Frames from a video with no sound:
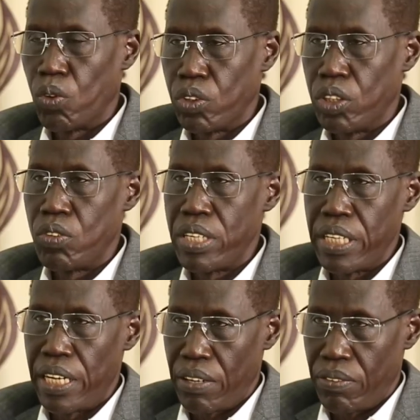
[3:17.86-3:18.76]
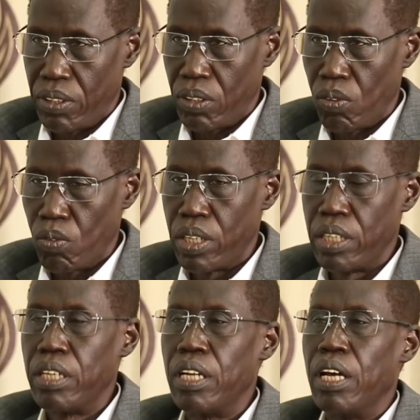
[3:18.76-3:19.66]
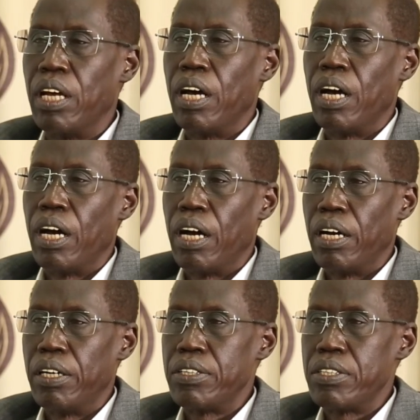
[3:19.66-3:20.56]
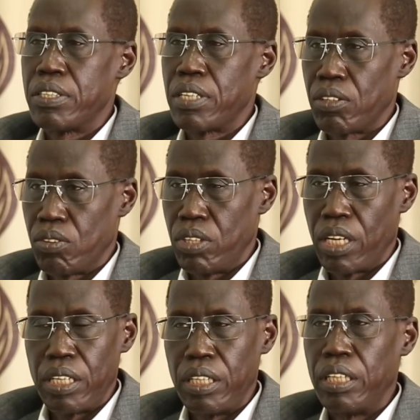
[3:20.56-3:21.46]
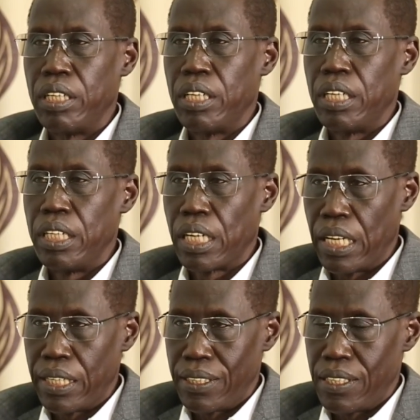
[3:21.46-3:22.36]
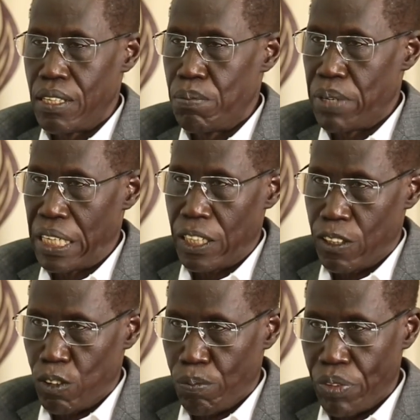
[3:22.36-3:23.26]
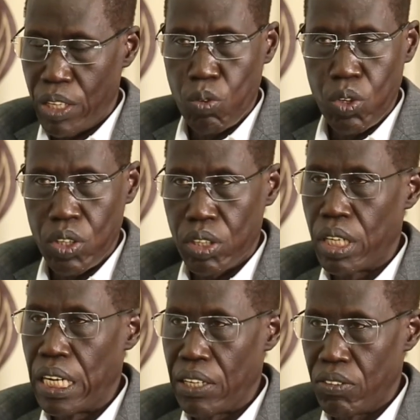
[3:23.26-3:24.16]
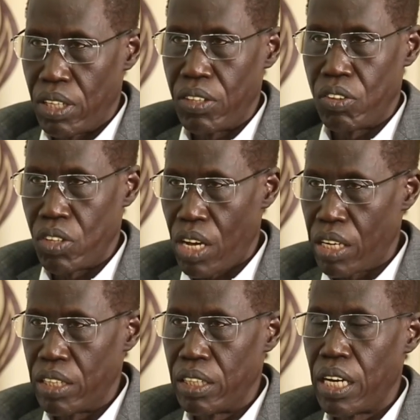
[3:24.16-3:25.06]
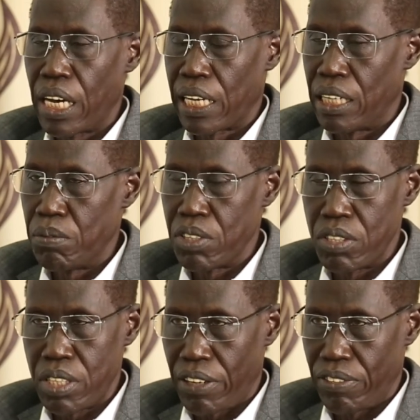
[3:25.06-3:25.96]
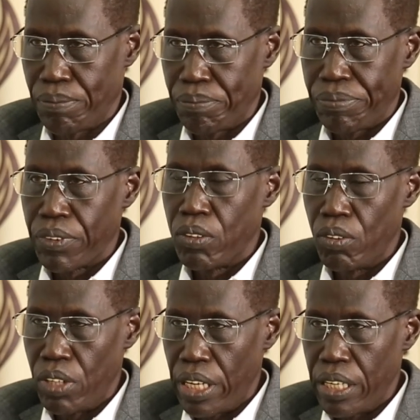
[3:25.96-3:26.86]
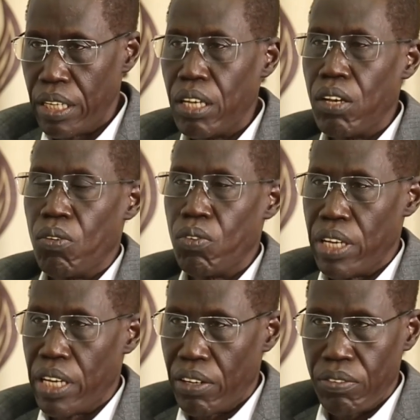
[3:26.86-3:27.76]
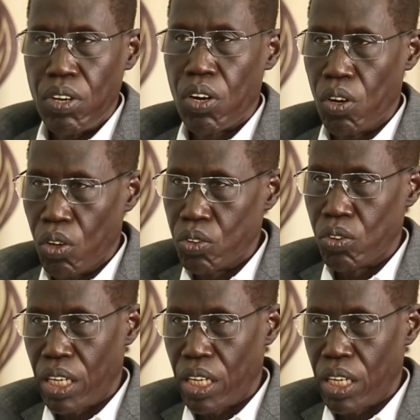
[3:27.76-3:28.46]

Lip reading: was in 2011 when South Sudan declared independence. There were less than 300 academic staff. Today, we have close to